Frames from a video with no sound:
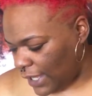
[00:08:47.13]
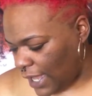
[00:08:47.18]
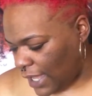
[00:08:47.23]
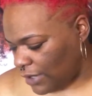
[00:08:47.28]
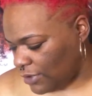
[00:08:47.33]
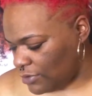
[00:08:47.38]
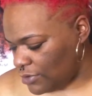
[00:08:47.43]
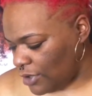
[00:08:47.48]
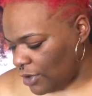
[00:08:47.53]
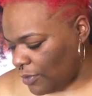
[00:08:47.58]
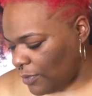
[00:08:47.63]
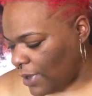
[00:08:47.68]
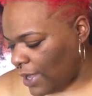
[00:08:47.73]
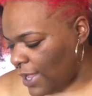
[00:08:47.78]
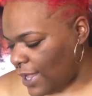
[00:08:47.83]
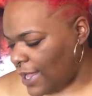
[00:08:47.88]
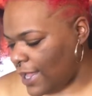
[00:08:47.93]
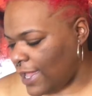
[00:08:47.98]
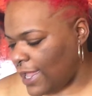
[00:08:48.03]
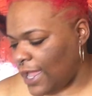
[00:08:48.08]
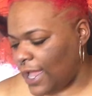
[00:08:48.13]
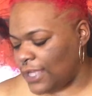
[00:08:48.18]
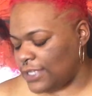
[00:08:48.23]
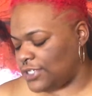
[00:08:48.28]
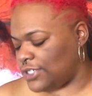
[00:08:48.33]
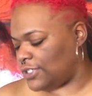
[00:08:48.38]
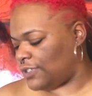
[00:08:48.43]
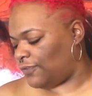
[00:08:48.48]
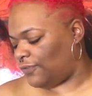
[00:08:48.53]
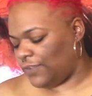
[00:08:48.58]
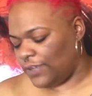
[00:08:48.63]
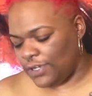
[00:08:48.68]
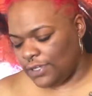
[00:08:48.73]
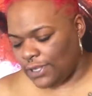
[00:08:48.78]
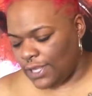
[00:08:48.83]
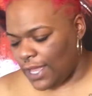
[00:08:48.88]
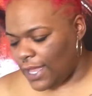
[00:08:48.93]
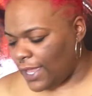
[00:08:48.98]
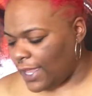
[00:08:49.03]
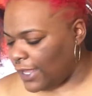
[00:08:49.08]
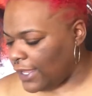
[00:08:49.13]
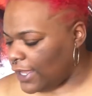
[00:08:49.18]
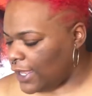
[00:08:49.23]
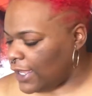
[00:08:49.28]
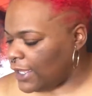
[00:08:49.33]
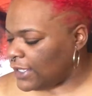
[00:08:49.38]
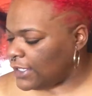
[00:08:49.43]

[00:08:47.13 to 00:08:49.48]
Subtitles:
I don't know why. I just feel like